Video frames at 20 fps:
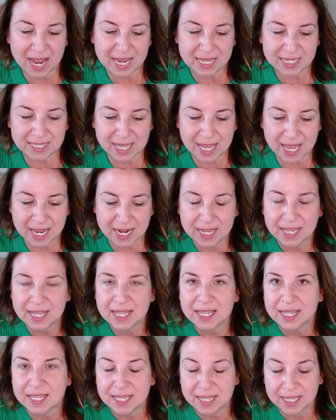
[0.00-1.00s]
said,
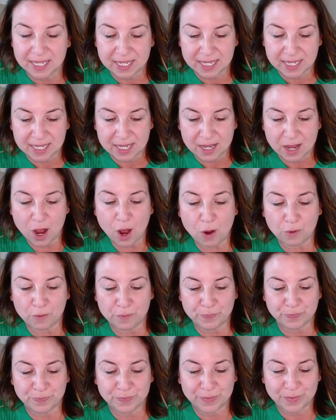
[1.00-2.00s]

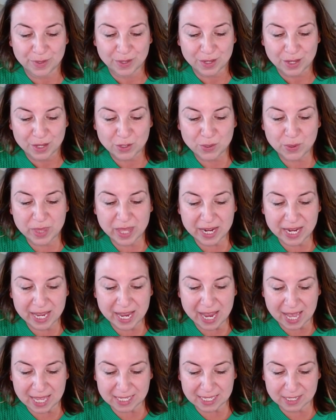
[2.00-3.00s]
"Oh." So then he
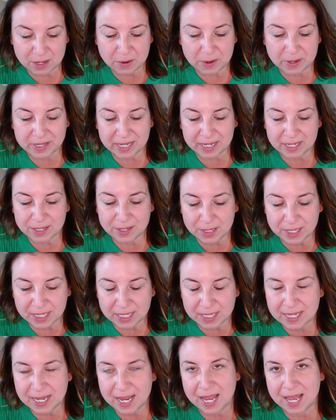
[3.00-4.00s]
asked, so it's like salty
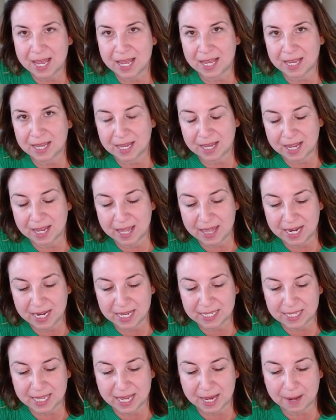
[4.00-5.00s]
snack, and then
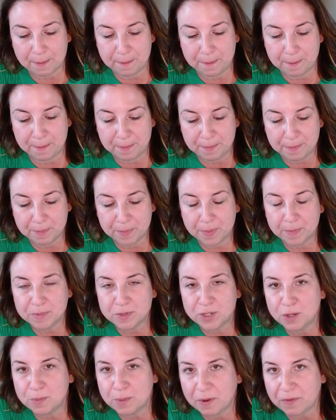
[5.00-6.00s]
he's like,
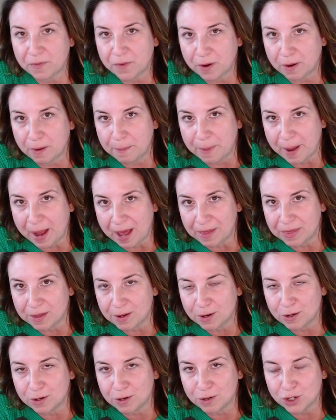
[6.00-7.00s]
"Do you prefer a bath
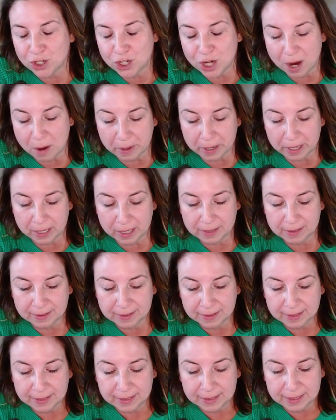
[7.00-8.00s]
or shower?"
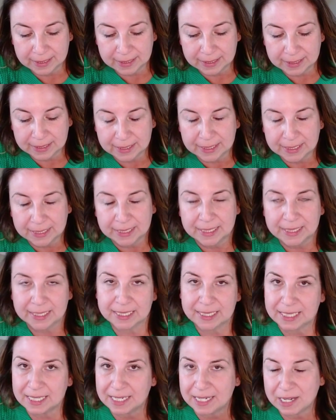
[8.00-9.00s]
And
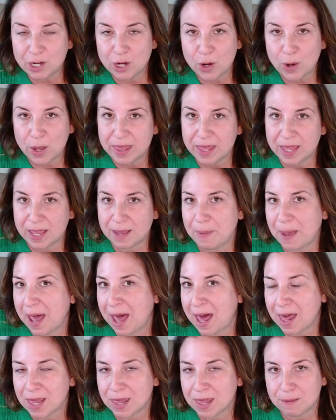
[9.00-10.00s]
I said, "I think a
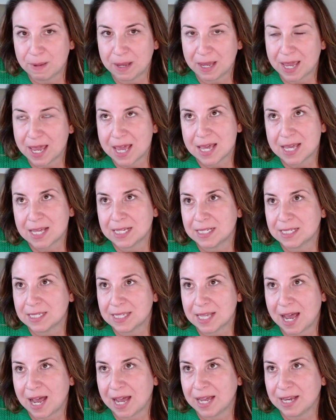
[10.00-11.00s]
bath, because
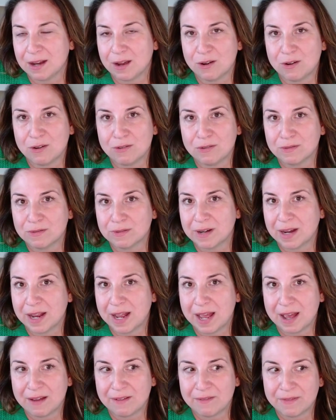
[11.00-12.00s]
I don't
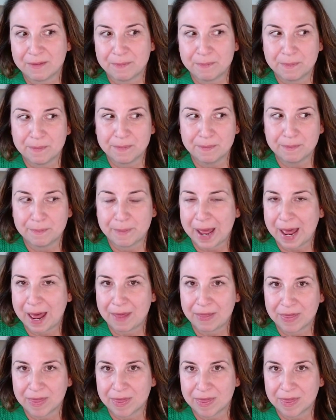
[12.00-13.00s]
have a
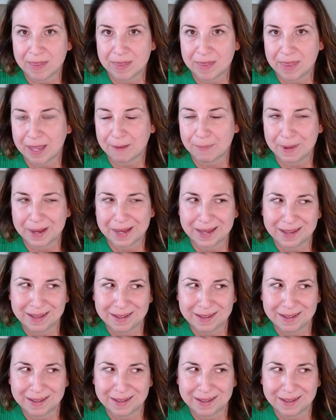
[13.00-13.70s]
bath. Like my